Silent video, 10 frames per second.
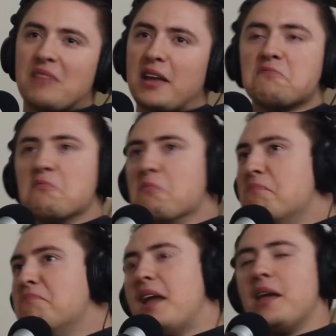like,
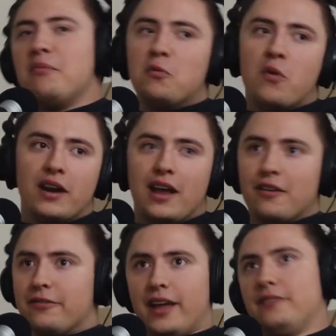maybe one
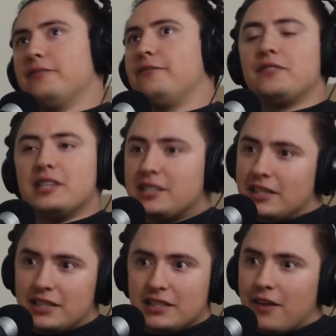out of like 50,
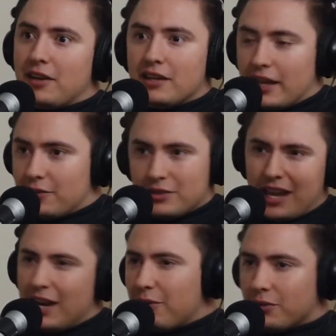60, 70 like
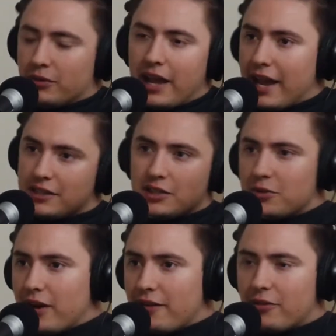dating
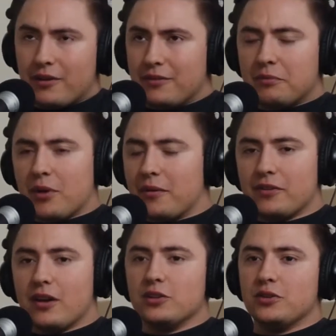cases or whatever, probably
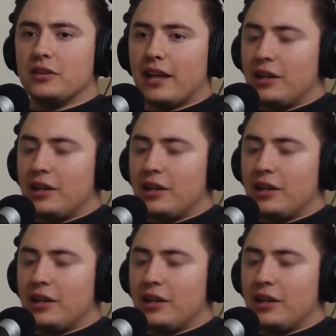even 100.